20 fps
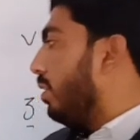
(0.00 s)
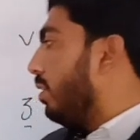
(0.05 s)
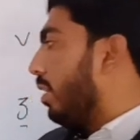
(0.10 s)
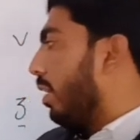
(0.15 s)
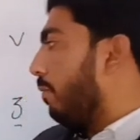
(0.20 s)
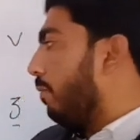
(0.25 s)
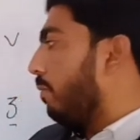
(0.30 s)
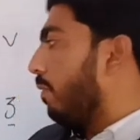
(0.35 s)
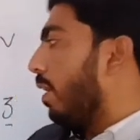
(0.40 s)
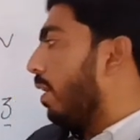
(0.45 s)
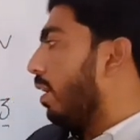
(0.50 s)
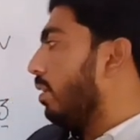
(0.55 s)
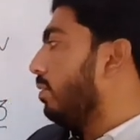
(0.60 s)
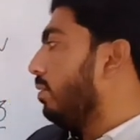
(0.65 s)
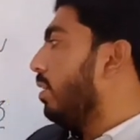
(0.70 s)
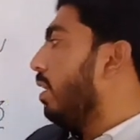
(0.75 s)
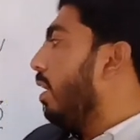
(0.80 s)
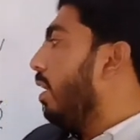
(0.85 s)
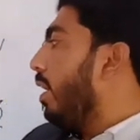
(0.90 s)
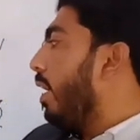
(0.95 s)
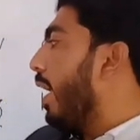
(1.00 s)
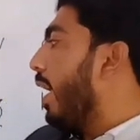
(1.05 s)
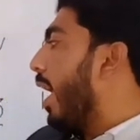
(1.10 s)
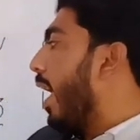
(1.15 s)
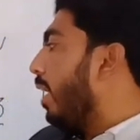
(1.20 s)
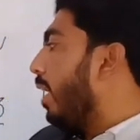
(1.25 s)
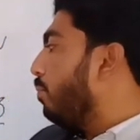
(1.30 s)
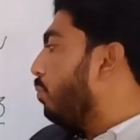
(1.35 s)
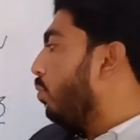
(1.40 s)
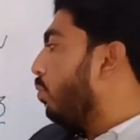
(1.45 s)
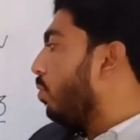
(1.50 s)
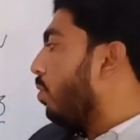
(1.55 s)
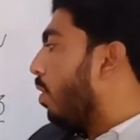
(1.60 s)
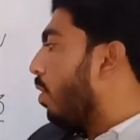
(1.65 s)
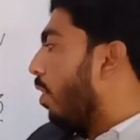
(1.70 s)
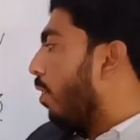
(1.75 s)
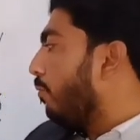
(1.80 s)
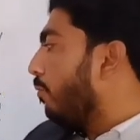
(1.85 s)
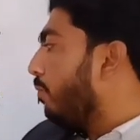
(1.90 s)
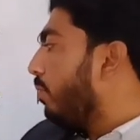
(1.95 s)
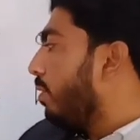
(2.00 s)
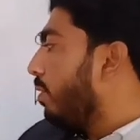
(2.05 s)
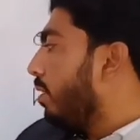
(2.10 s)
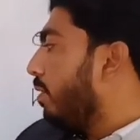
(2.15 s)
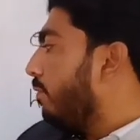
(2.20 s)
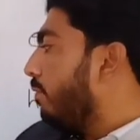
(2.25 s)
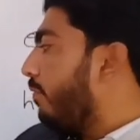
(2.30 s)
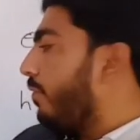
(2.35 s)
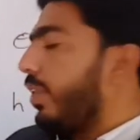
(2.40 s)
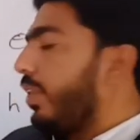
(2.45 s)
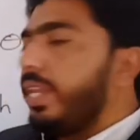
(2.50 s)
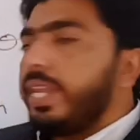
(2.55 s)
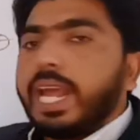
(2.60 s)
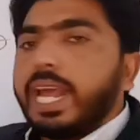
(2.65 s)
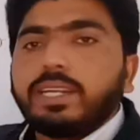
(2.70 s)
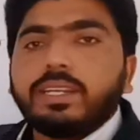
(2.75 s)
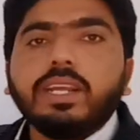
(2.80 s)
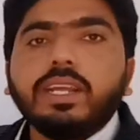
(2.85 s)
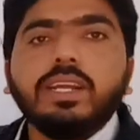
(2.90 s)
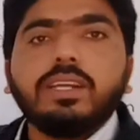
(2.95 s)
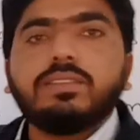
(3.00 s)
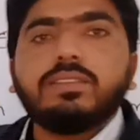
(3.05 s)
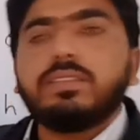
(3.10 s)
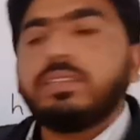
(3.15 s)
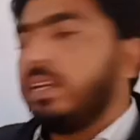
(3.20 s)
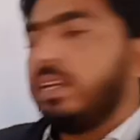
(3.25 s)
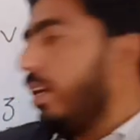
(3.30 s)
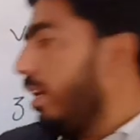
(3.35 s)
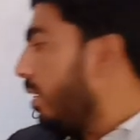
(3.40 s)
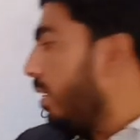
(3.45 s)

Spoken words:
that was Handbook of Phonetics,